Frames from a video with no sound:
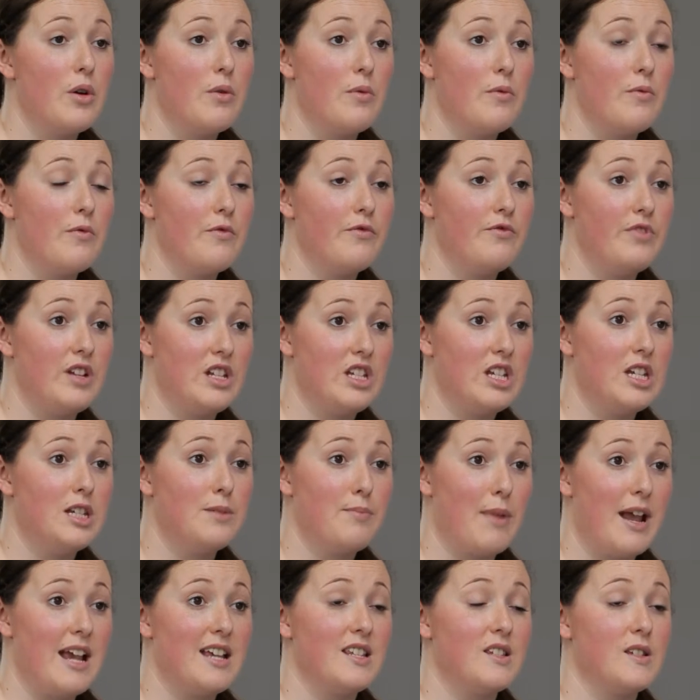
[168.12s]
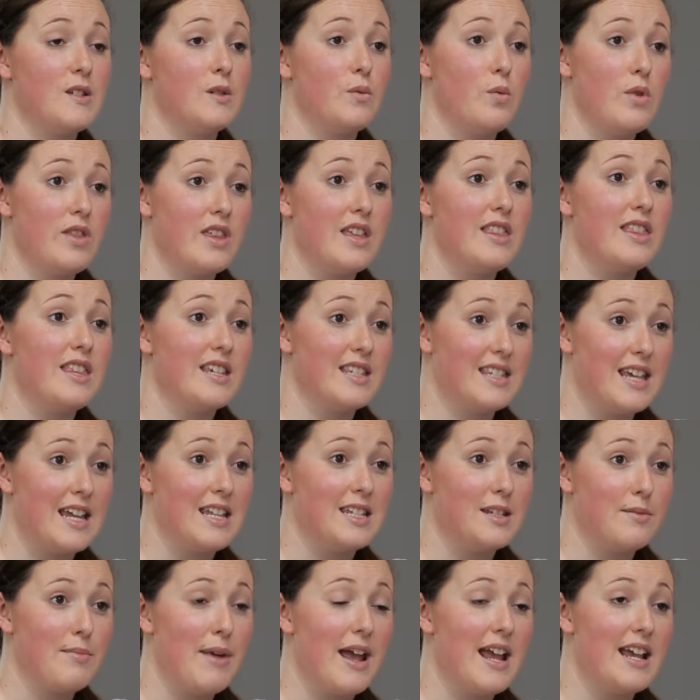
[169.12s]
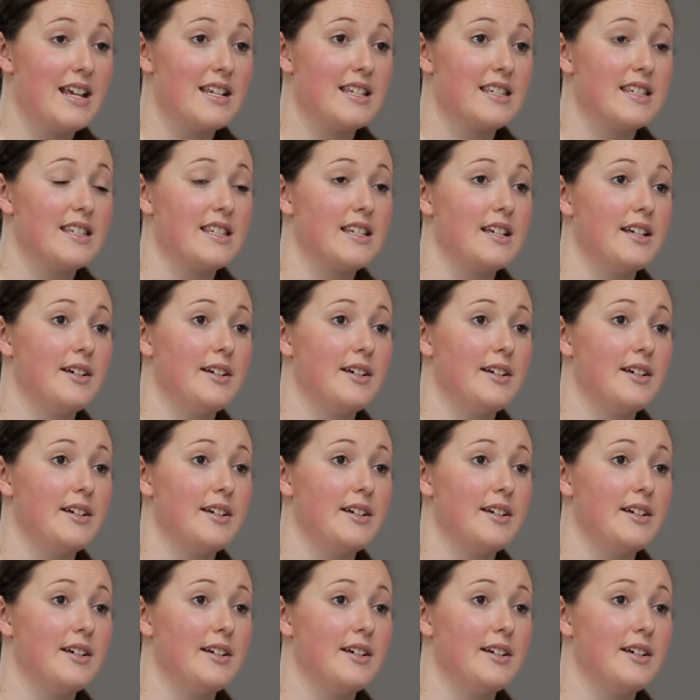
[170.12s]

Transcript: vintage pieces within the centrepiece.